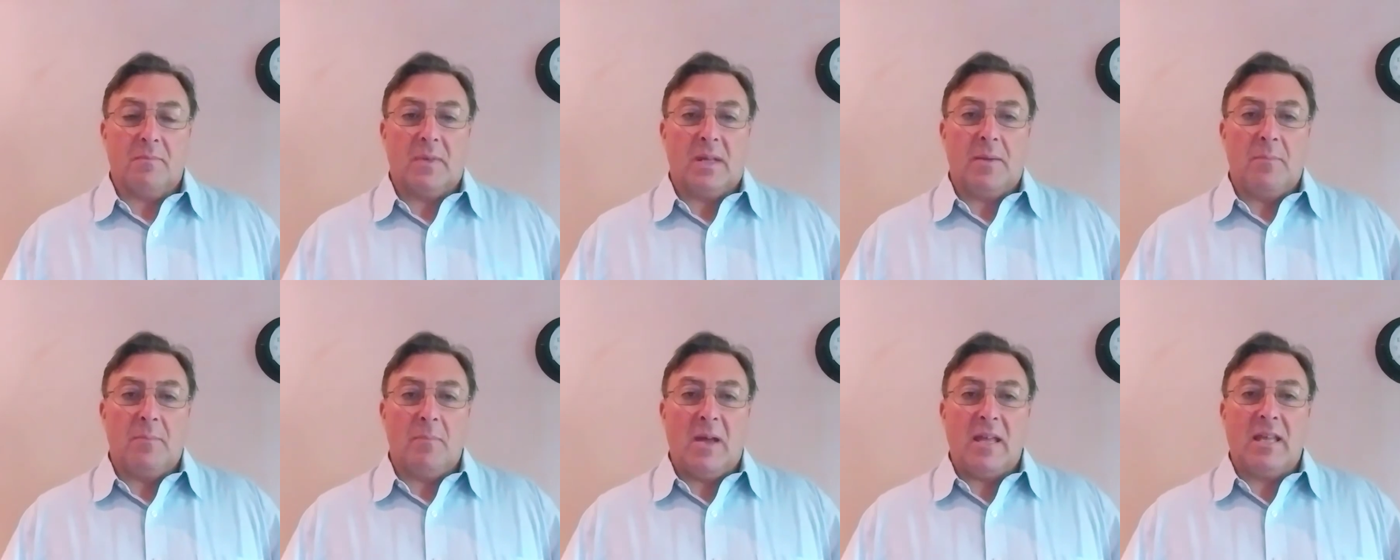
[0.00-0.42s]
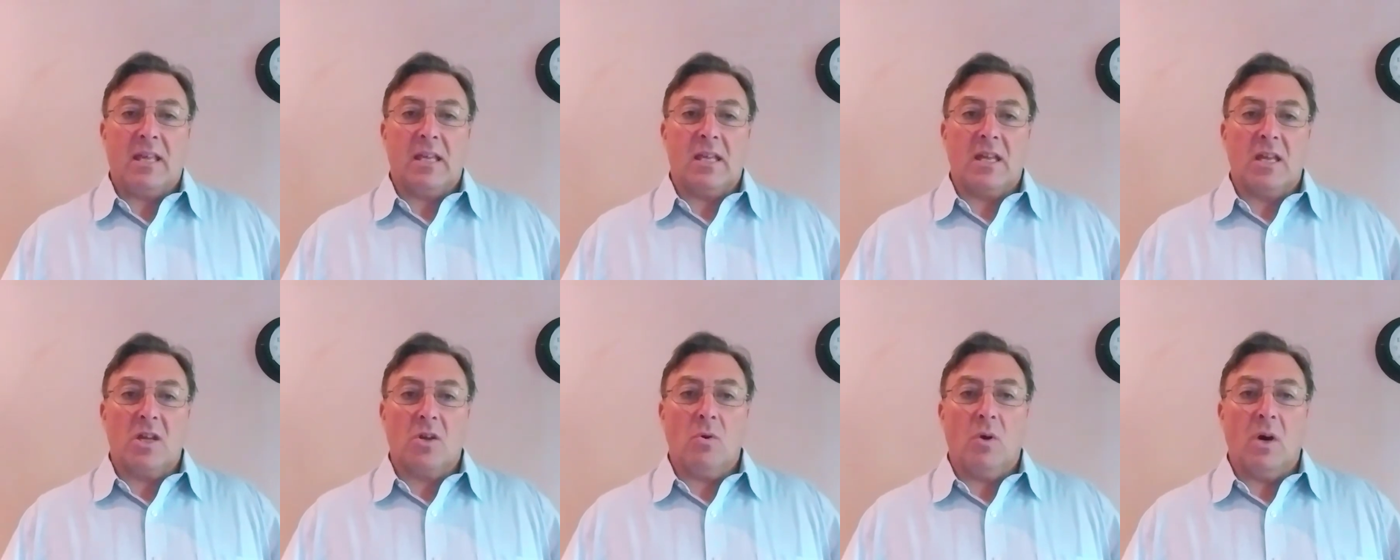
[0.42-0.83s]
in
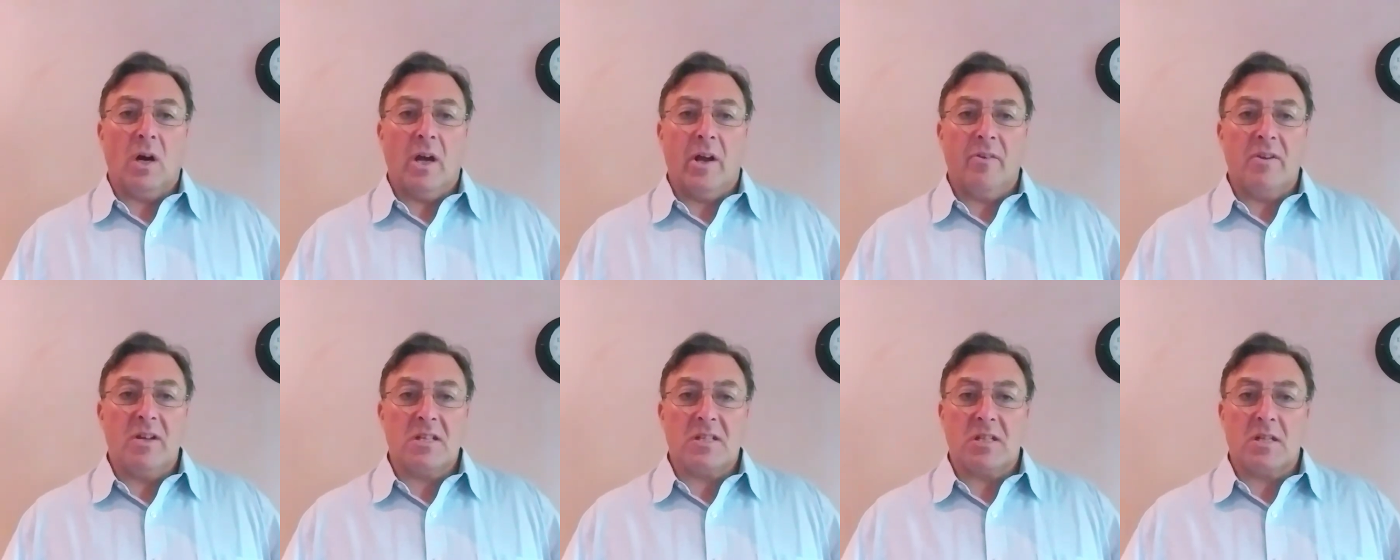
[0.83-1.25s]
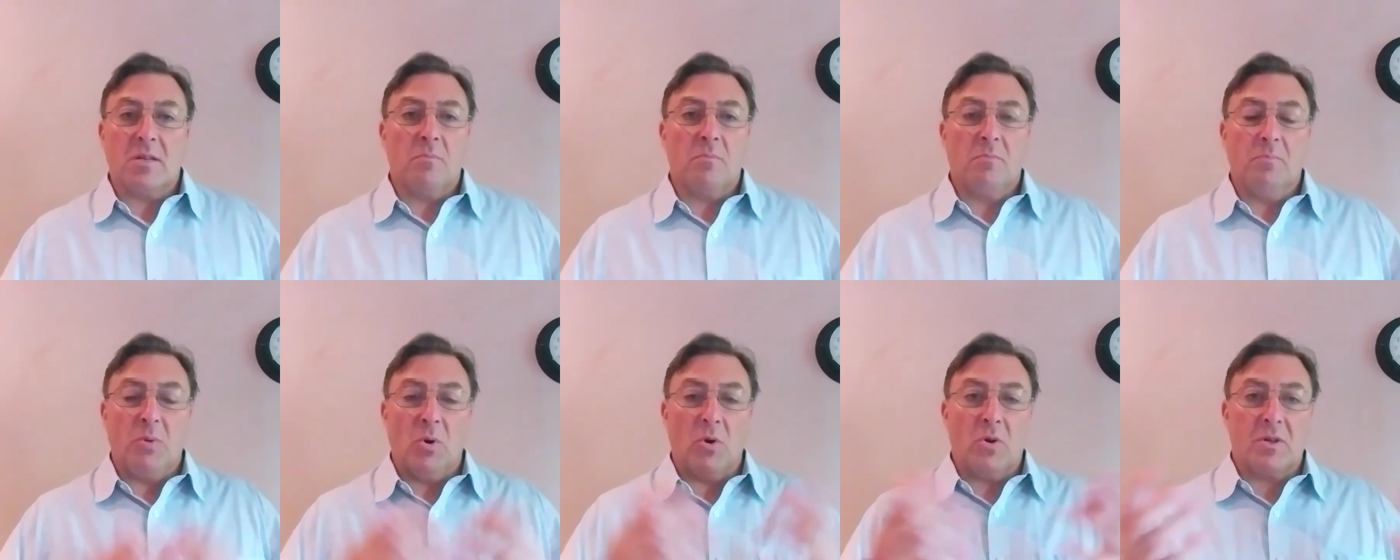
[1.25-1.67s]
making inquiries
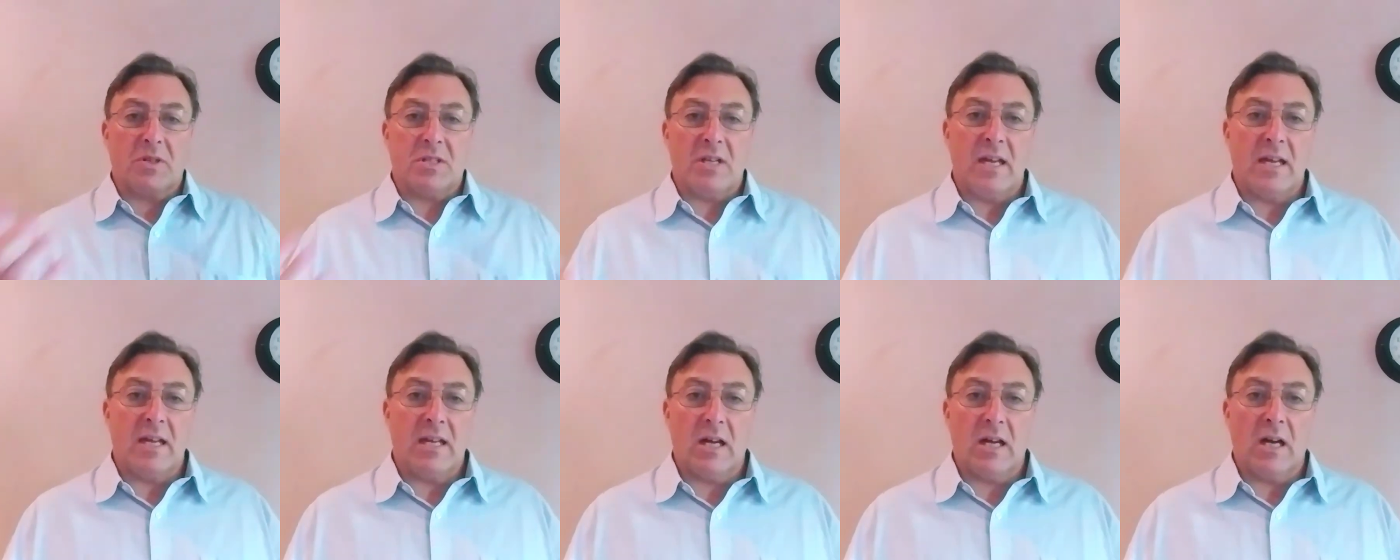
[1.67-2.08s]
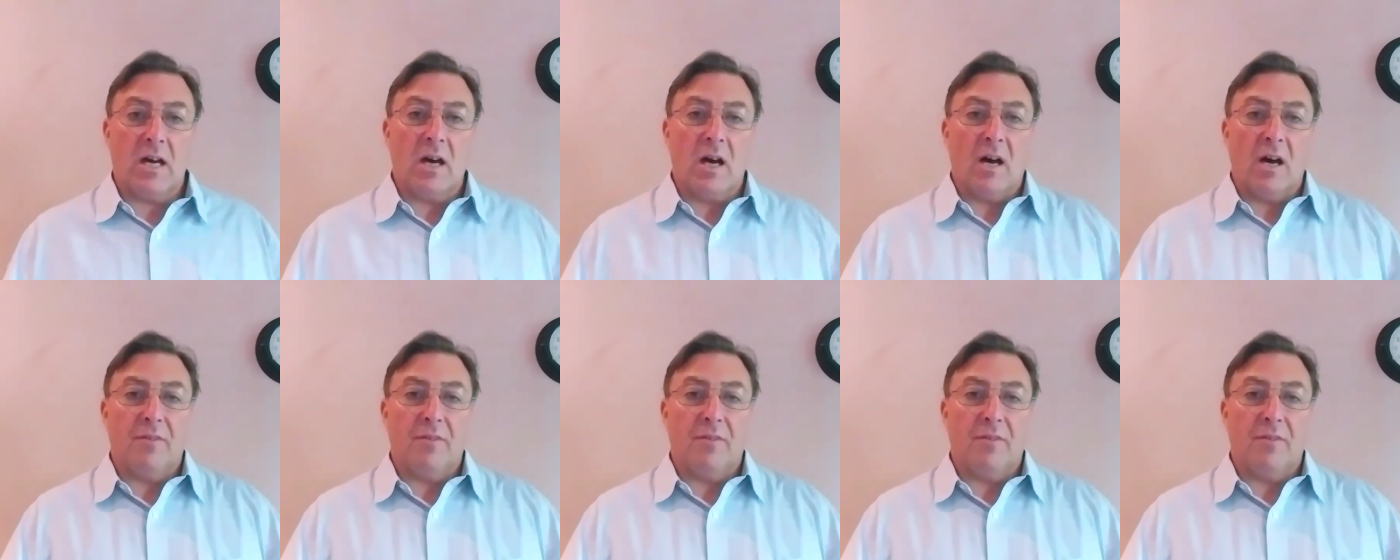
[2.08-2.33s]
and booked in a,